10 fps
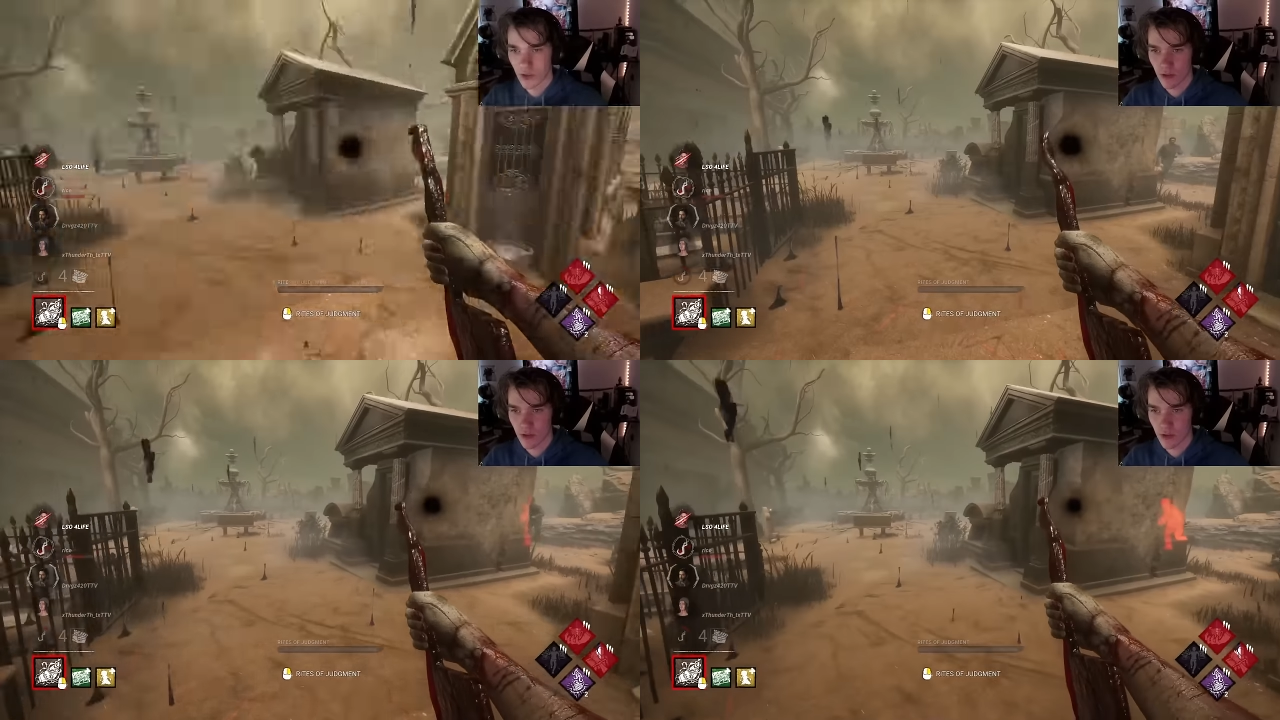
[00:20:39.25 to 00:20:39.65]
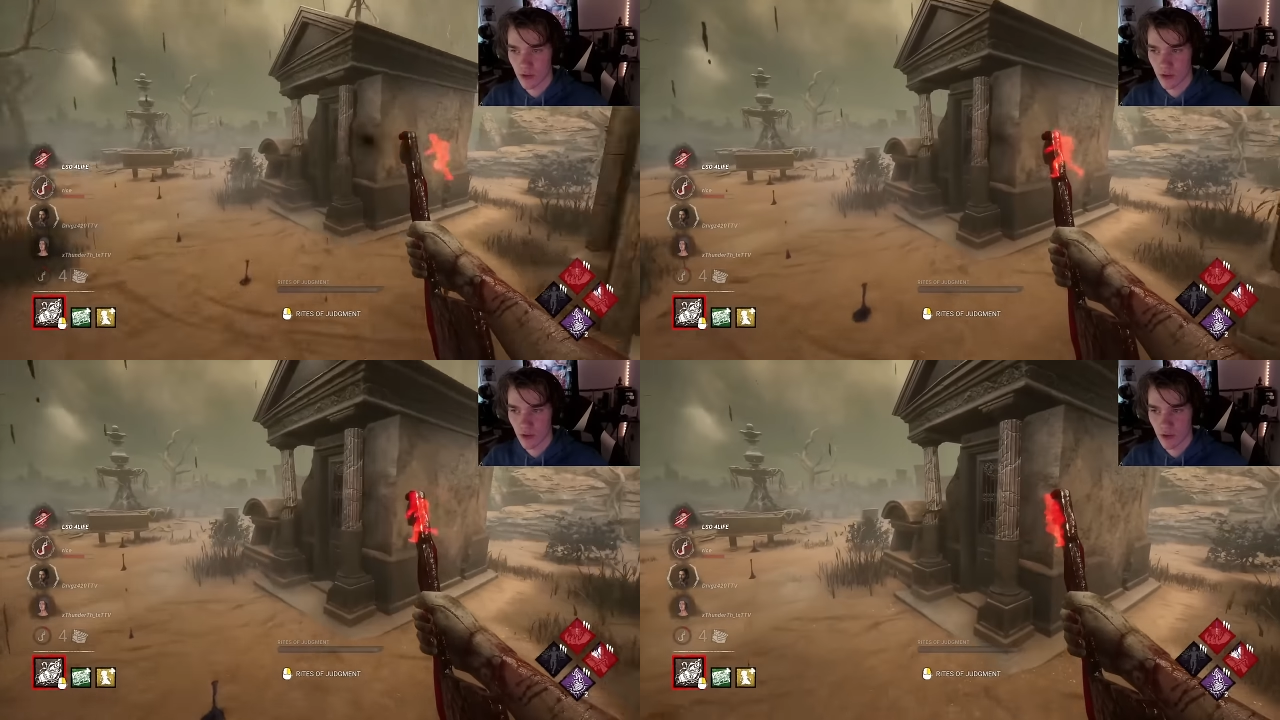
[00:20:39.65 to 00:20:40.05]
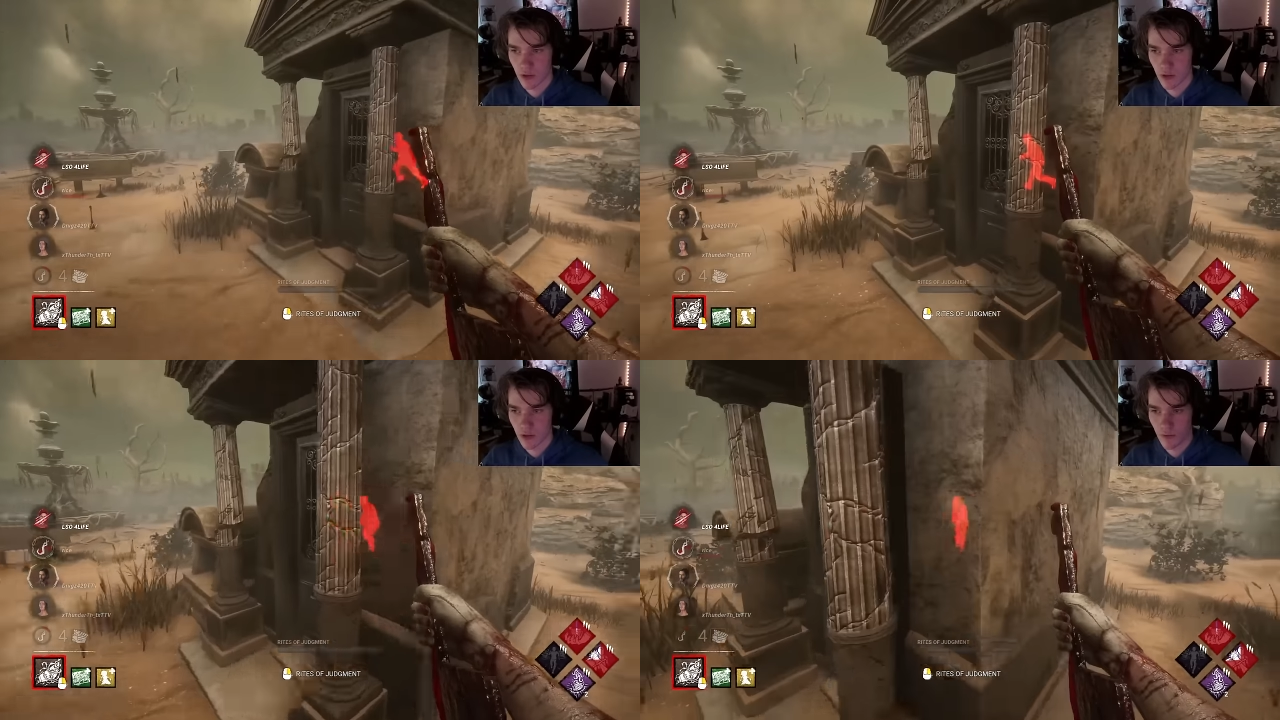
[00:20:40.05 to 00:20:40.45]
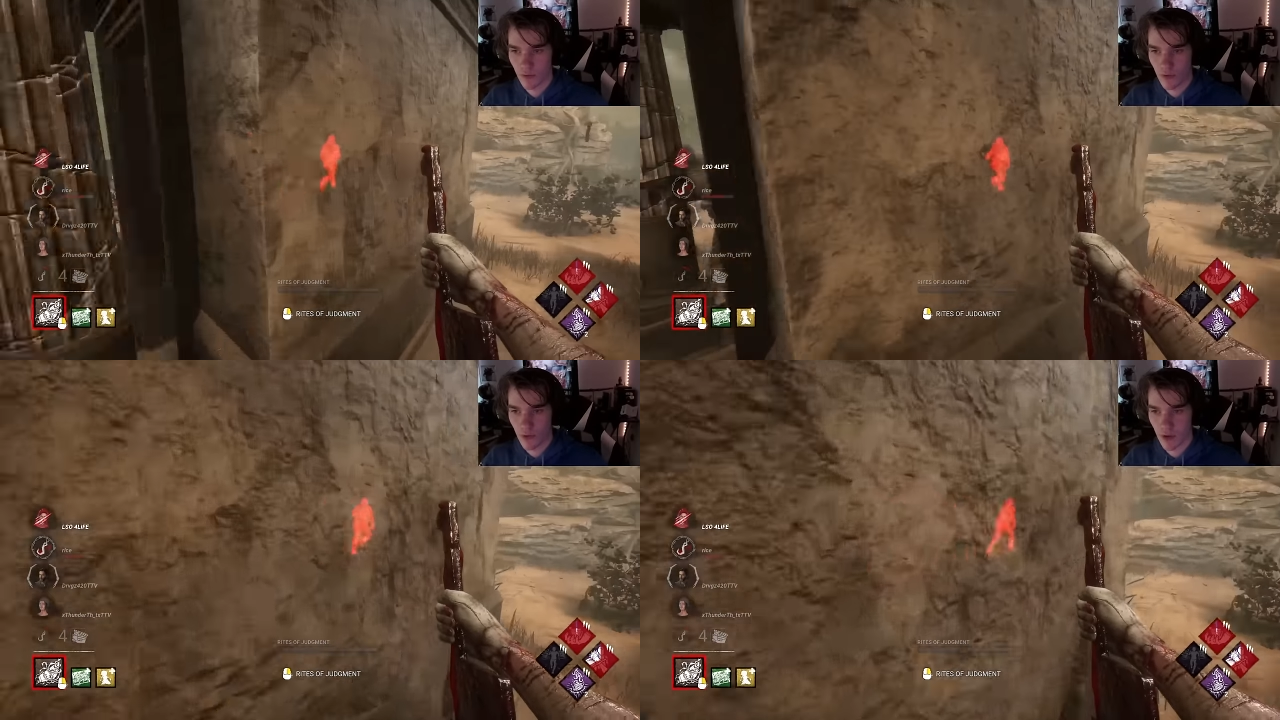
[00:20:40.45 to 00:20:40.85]

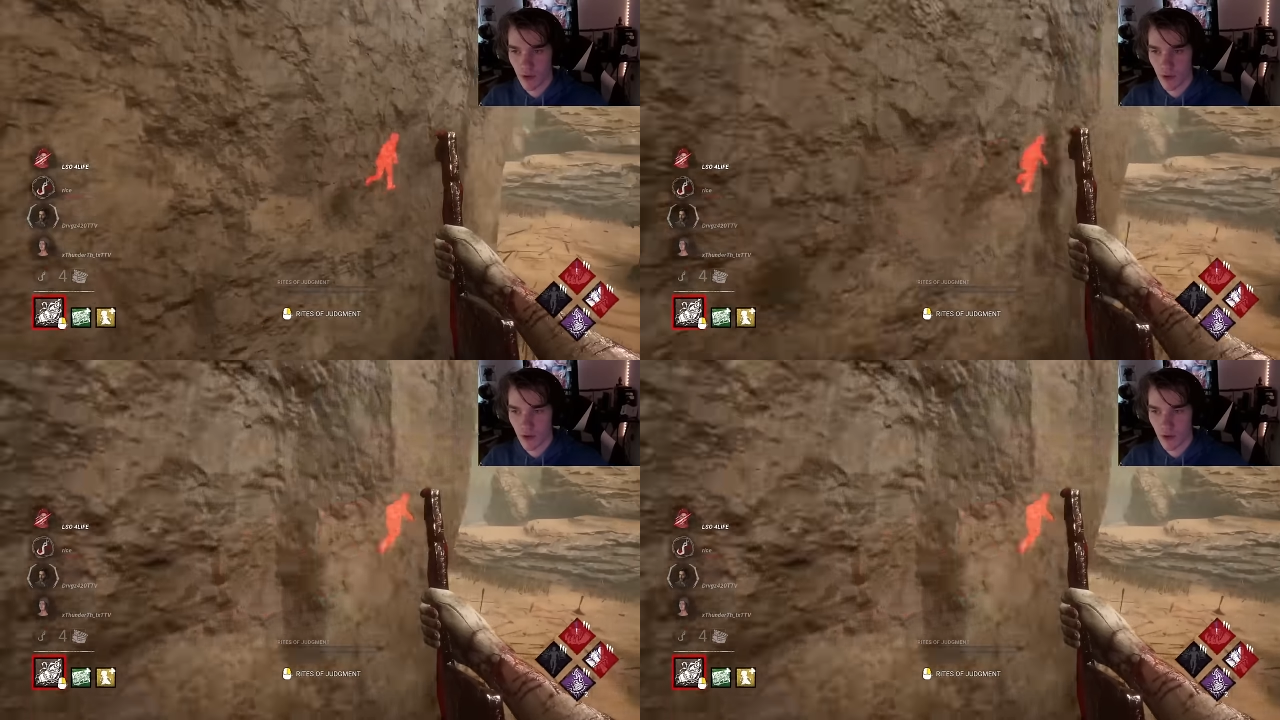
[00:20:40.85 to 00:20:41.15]
(no one is talking)